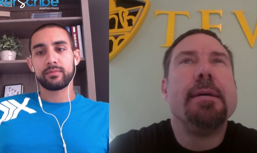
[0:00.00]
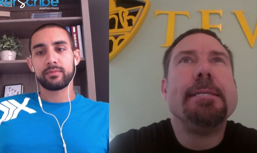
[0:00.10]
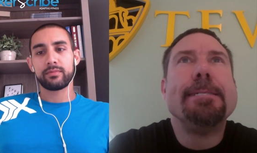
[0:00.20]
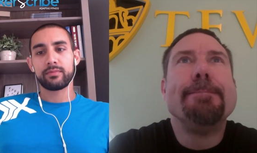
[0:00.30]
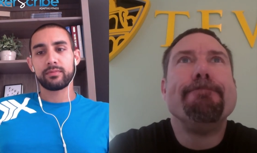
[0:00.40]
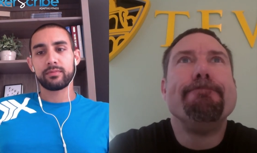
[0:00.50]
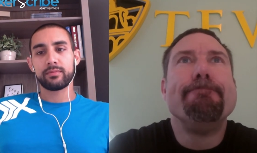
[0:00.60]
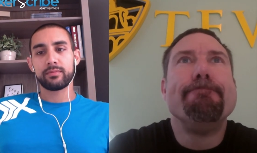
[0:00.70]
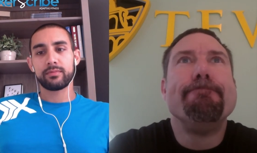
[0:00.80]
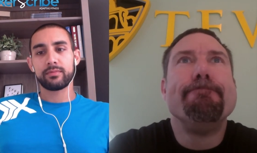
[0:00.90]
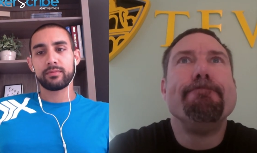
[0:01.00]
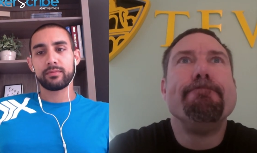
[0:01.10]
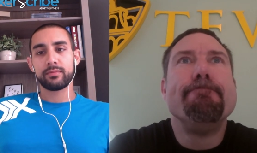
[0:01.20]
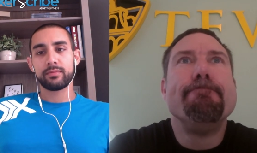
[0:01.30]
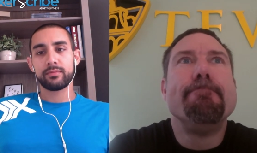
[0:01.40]

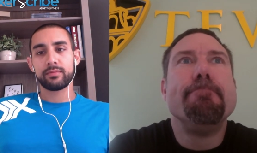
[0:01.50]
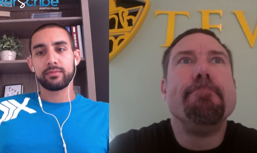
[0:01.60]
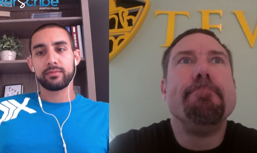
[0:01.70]
(silence)